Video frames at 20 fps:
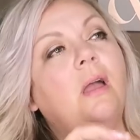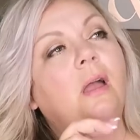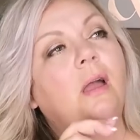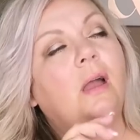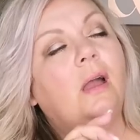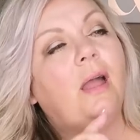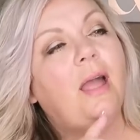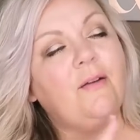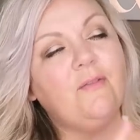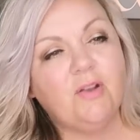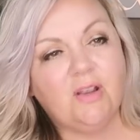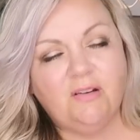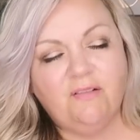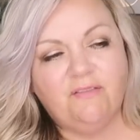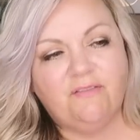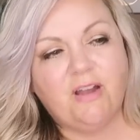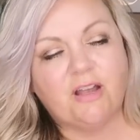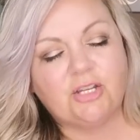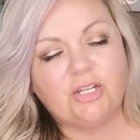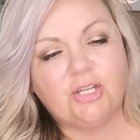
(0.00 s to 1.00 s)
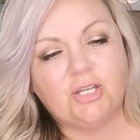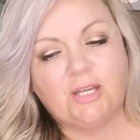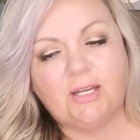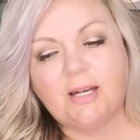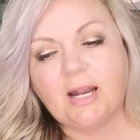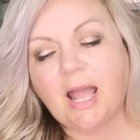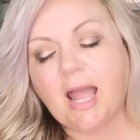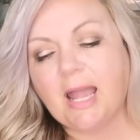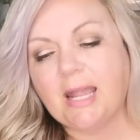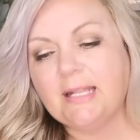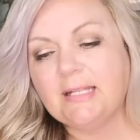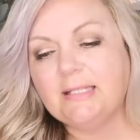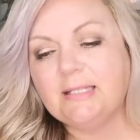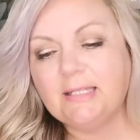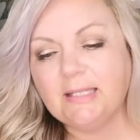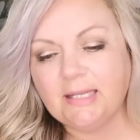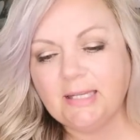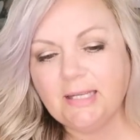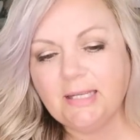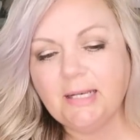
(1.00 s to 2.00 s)
have a confession. I
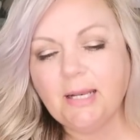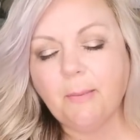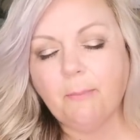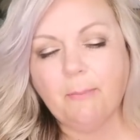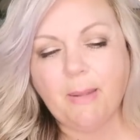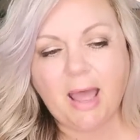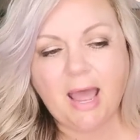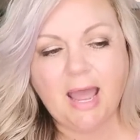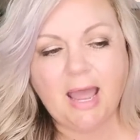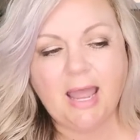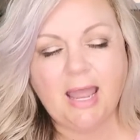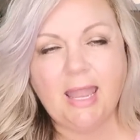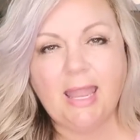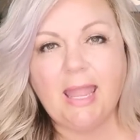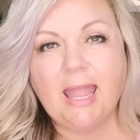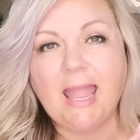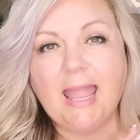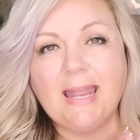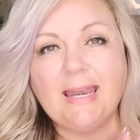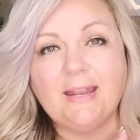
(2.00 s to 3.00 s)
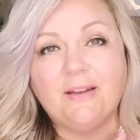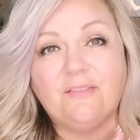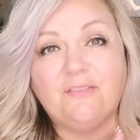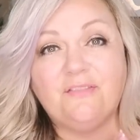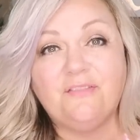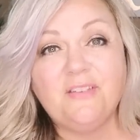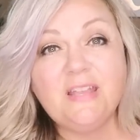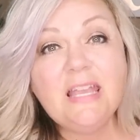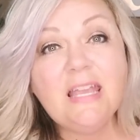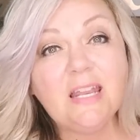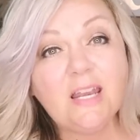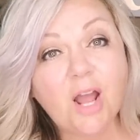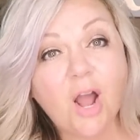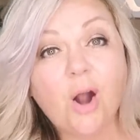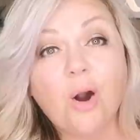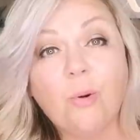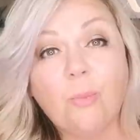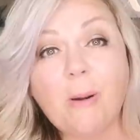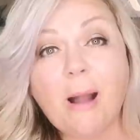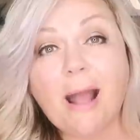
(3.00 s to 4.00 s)
did buy an
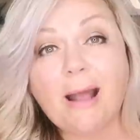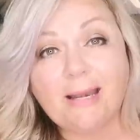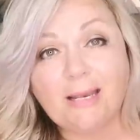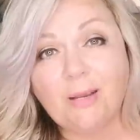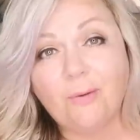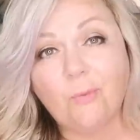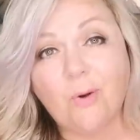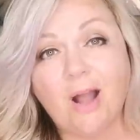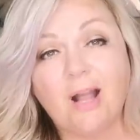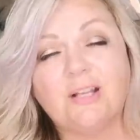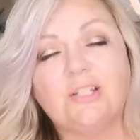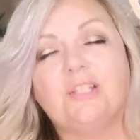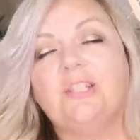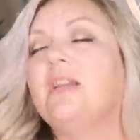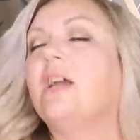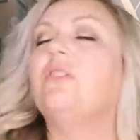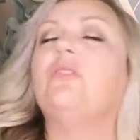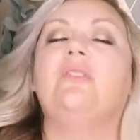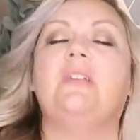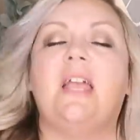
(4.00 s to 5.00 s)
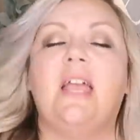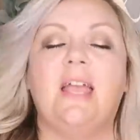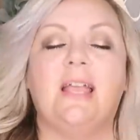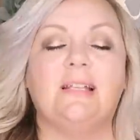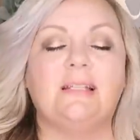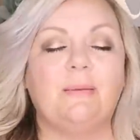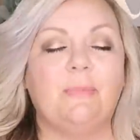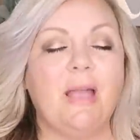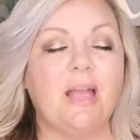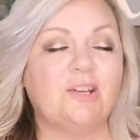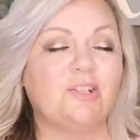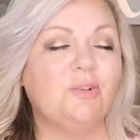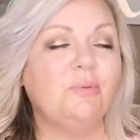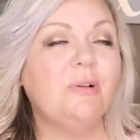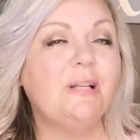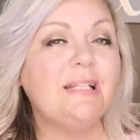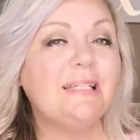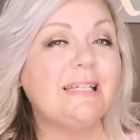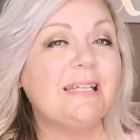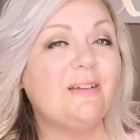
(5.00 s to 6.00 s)
Aveeno body wash the other day because I'm actually
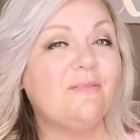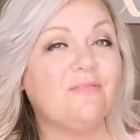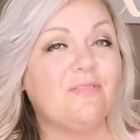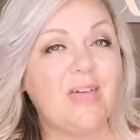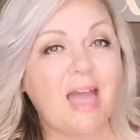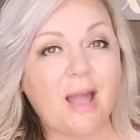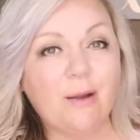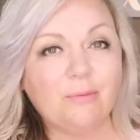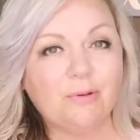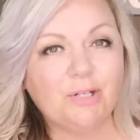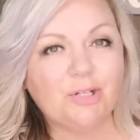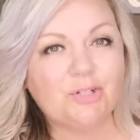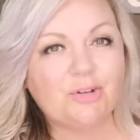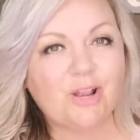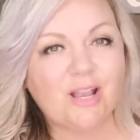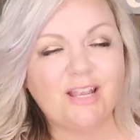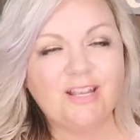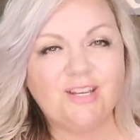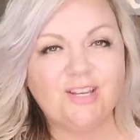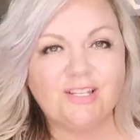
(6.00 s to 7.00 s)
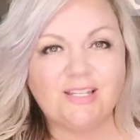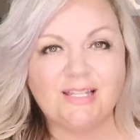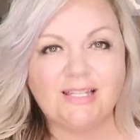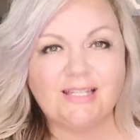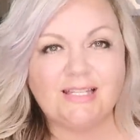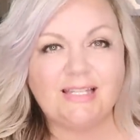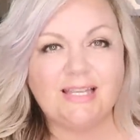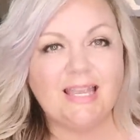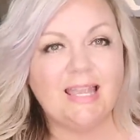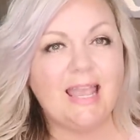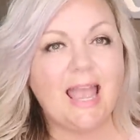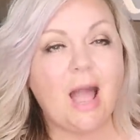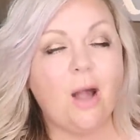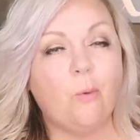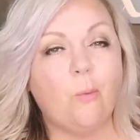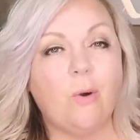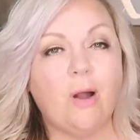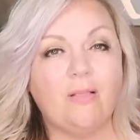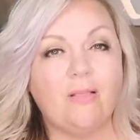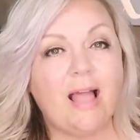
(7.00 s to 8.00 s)
wanting to give that one a try just to see
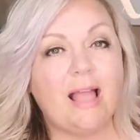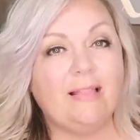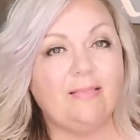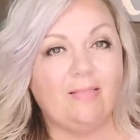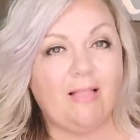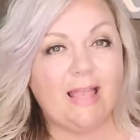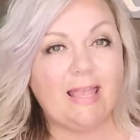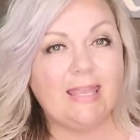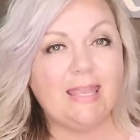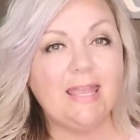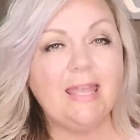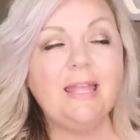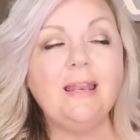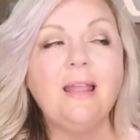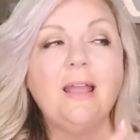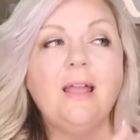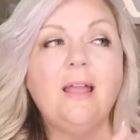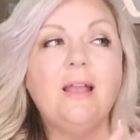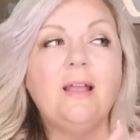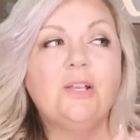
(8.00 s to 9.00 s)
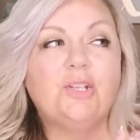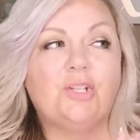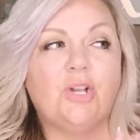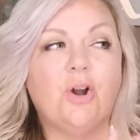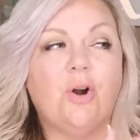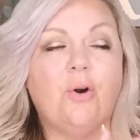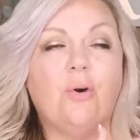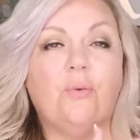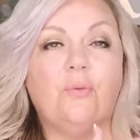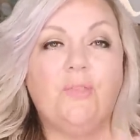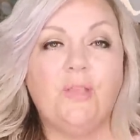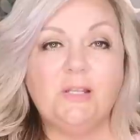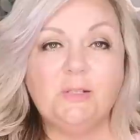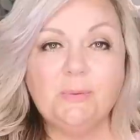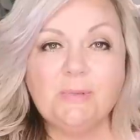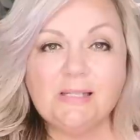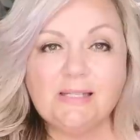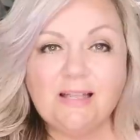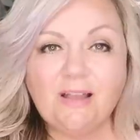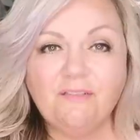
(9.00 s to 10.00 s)
how well I like it. So this
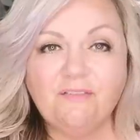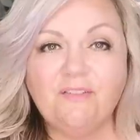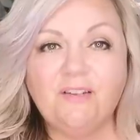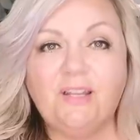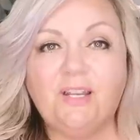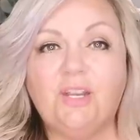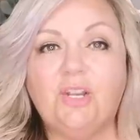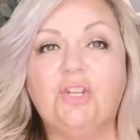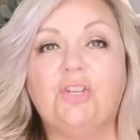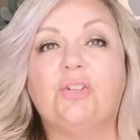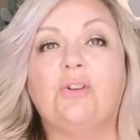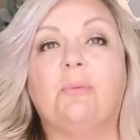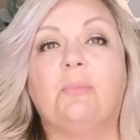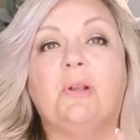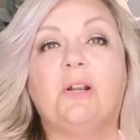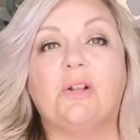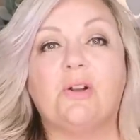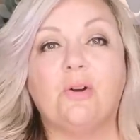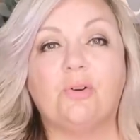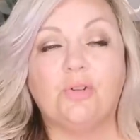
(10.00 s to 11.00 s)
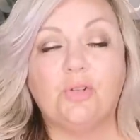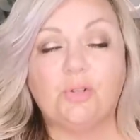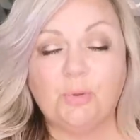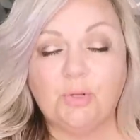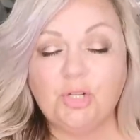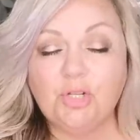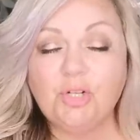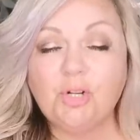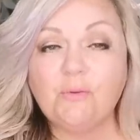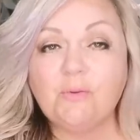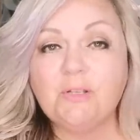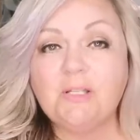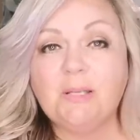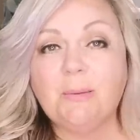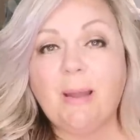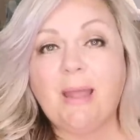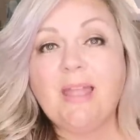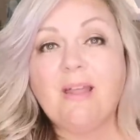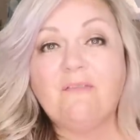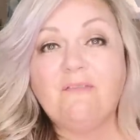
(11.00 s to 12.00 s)
one's now finished, so I'm going to go switching over
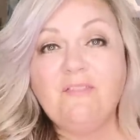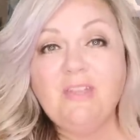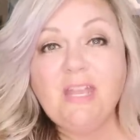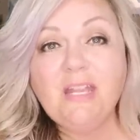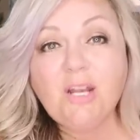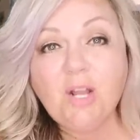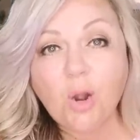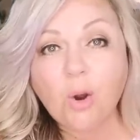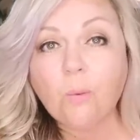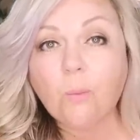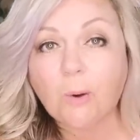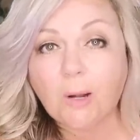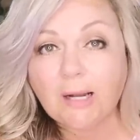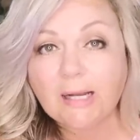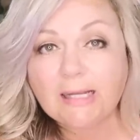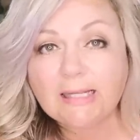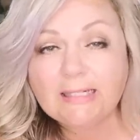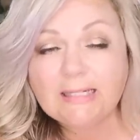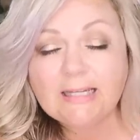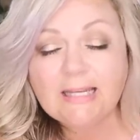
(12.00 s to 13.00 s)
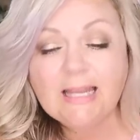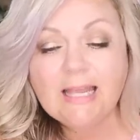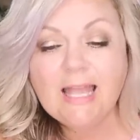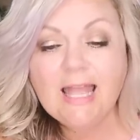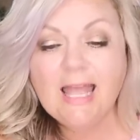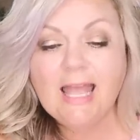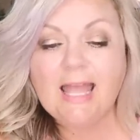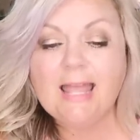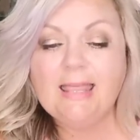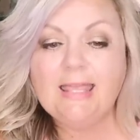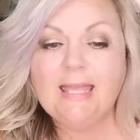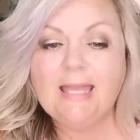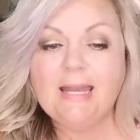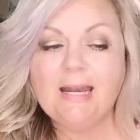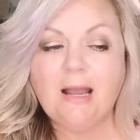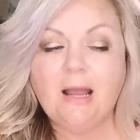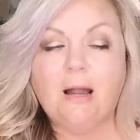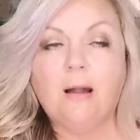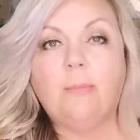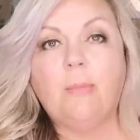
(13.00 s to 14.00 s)
to my Aveeno one. And
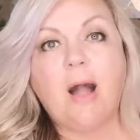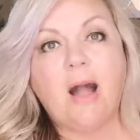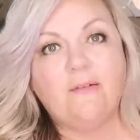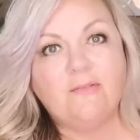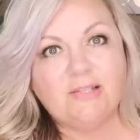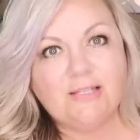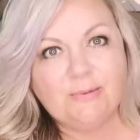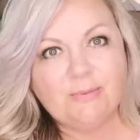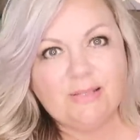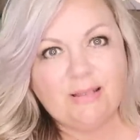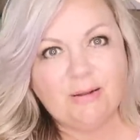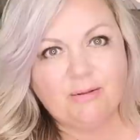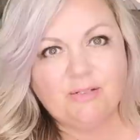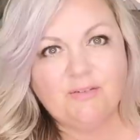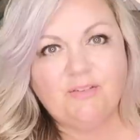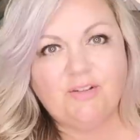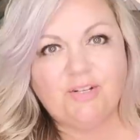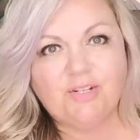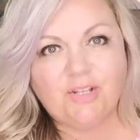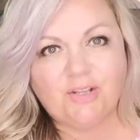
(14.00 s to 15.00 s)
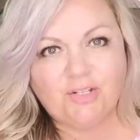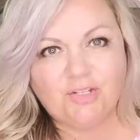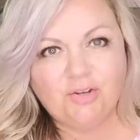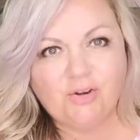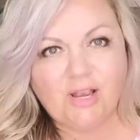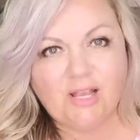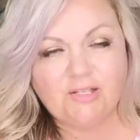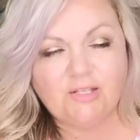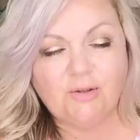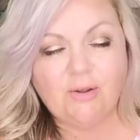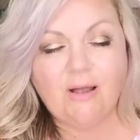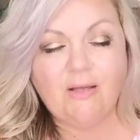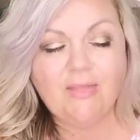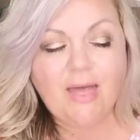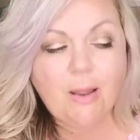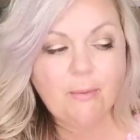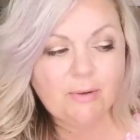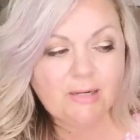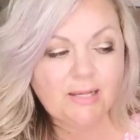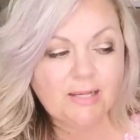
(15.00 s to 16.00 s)
then obviously when that one's finished, I'll let you guys know how
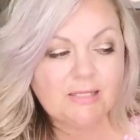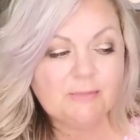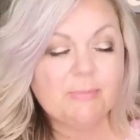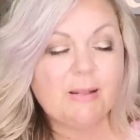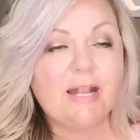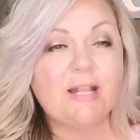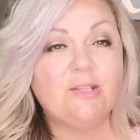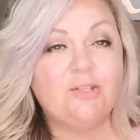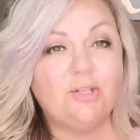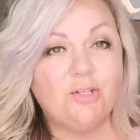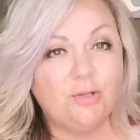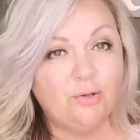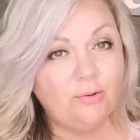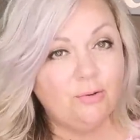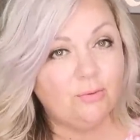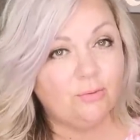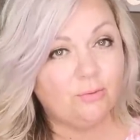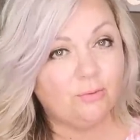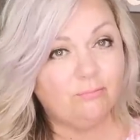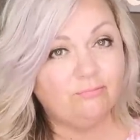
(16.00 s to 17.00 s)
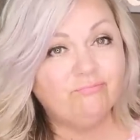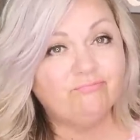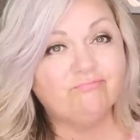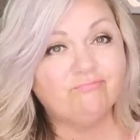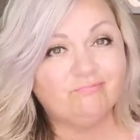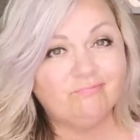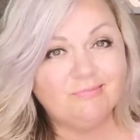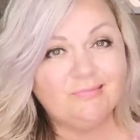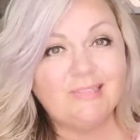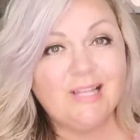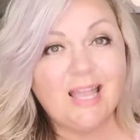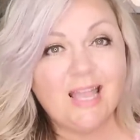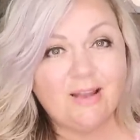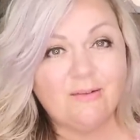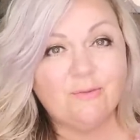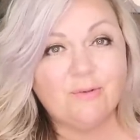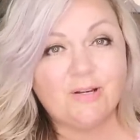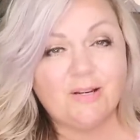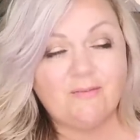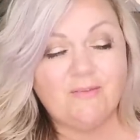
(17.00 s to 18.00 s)
that one is. But I do
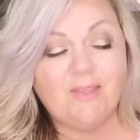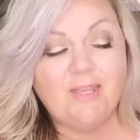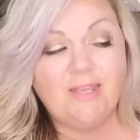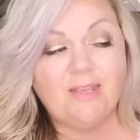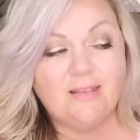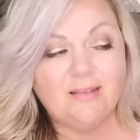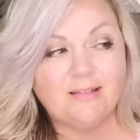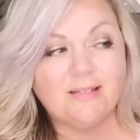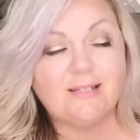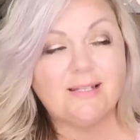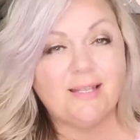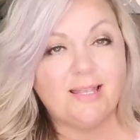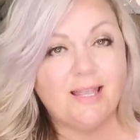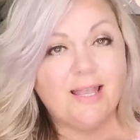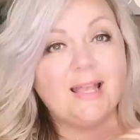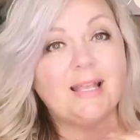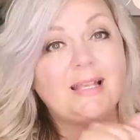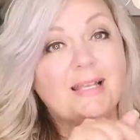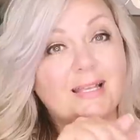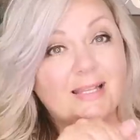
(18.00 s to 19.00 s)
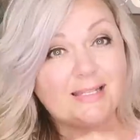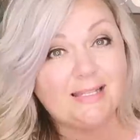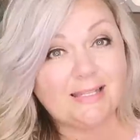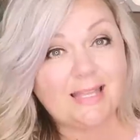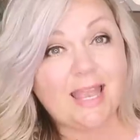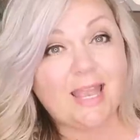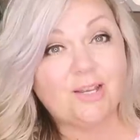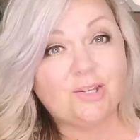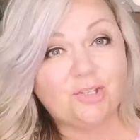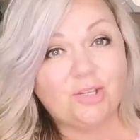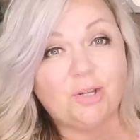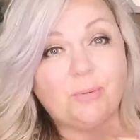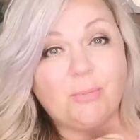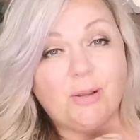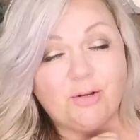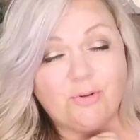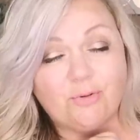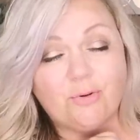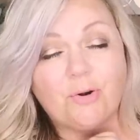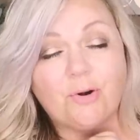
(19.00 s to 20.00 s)
have one of these stashed in
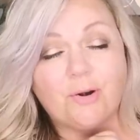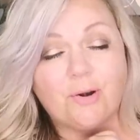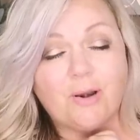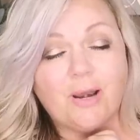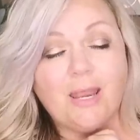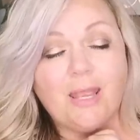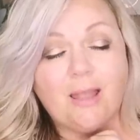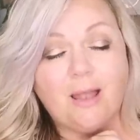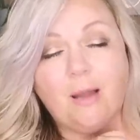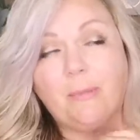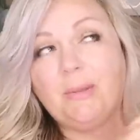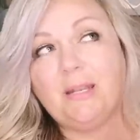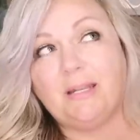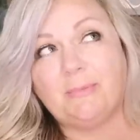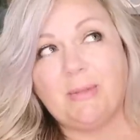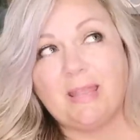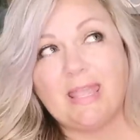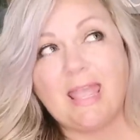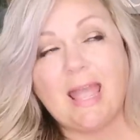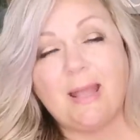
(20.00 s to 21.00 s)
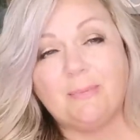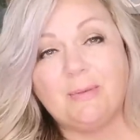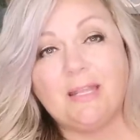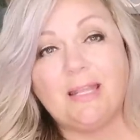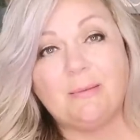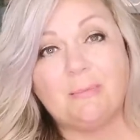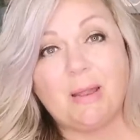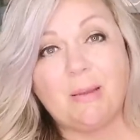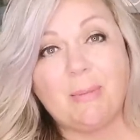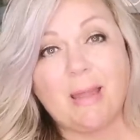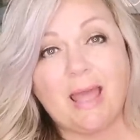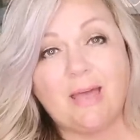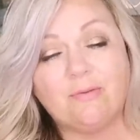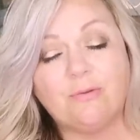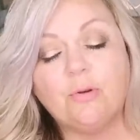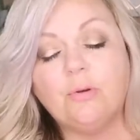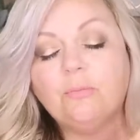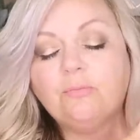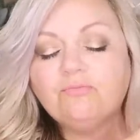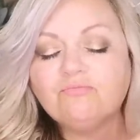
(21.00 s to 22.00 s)
my drawer, I mean in my cabinet in my
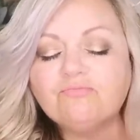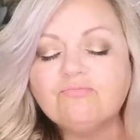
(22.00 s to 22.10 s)
bathroom